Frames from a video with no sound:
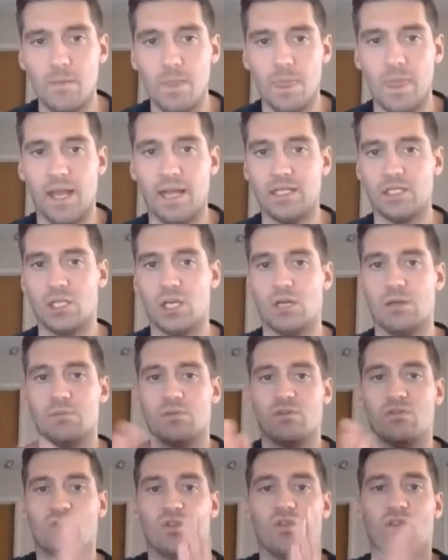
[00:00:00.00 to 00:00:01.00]
in terms
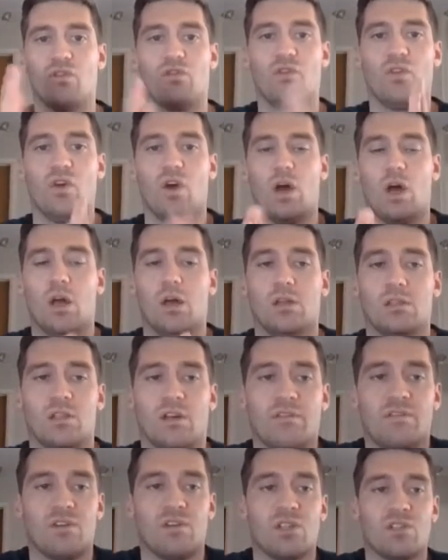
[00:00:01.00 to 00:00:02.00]
of sort of
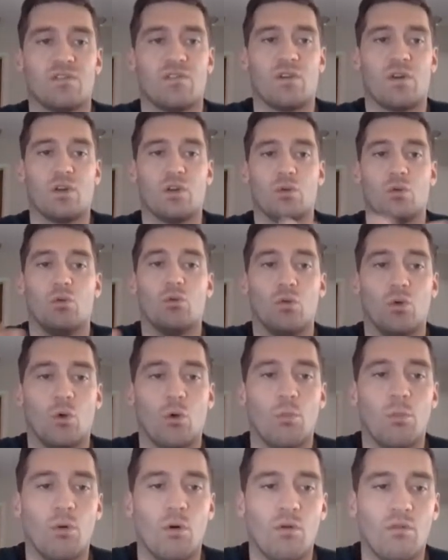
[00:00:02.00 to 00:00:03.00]
diversifying your
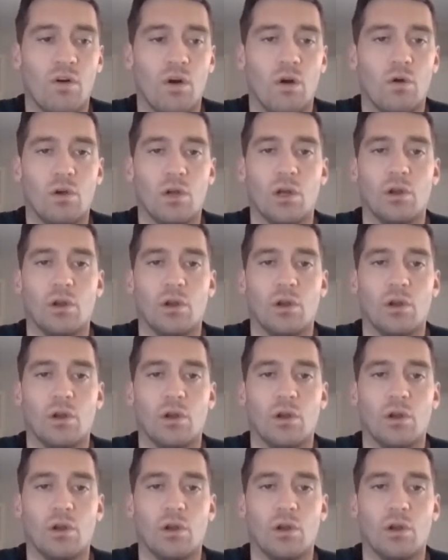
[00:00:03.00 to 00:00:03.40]
portfolio.